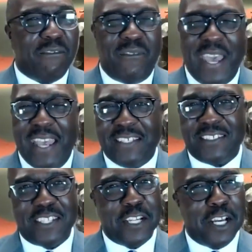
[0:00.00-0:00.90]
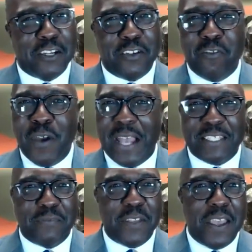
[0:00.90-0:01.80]
Fast,
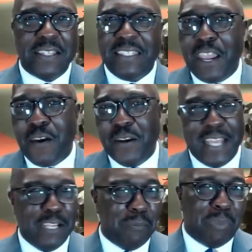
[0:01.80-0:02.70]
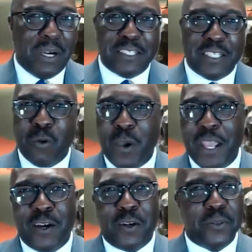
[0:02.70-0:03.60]
aggressive, daring. They bunt their
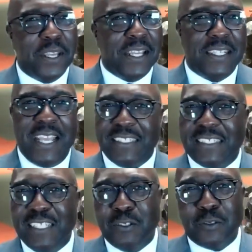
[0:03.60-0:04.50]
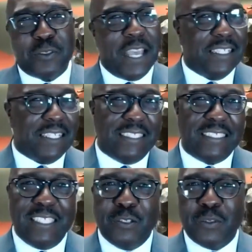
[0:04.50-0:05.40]
way on, they steal second, they
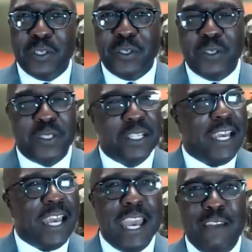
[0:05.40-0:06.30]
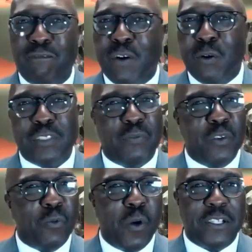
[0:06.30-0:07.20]
steal third, And folks, if
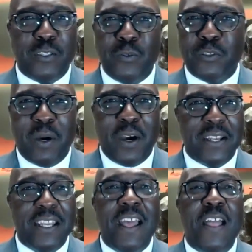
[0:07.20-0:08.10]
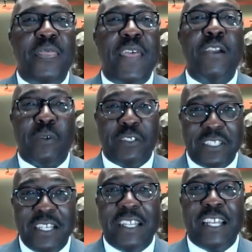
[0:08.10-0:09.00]
you weren't too smart, they were
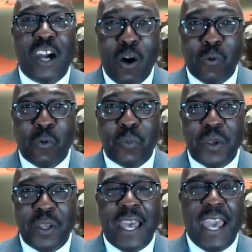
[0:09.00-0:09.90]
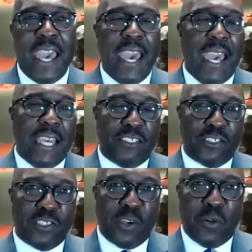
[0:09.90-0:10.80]
stealing home. And
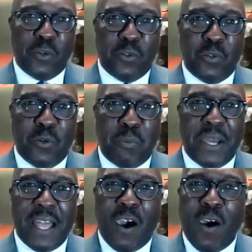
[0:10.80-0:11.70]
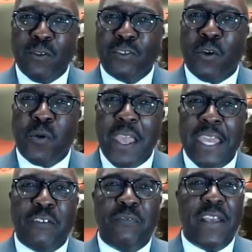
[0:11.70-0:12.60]
so, but also
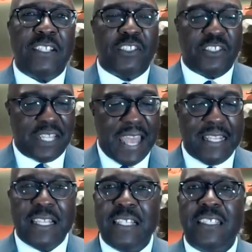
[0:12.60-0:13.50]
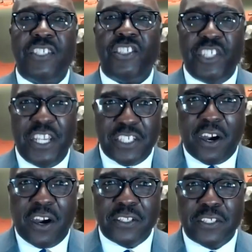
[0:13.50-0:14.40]
innovations like the shin
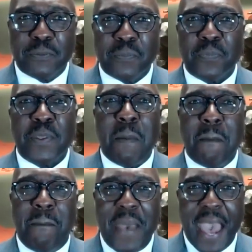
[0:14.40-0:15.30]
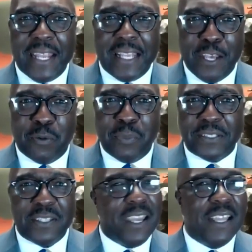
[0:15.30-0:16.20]
guards, batting helmets,
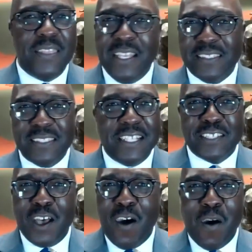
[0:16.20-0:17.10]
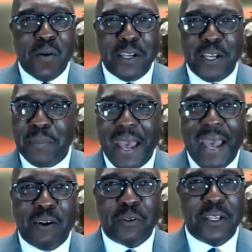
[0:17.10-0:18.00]
these things all come
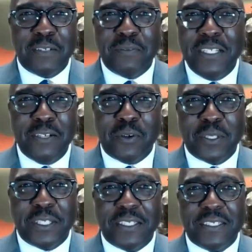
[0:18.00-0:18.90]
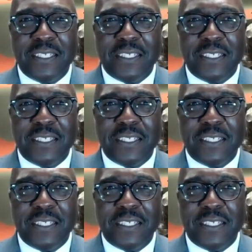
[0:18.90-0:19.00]
out of the Negro Leagues.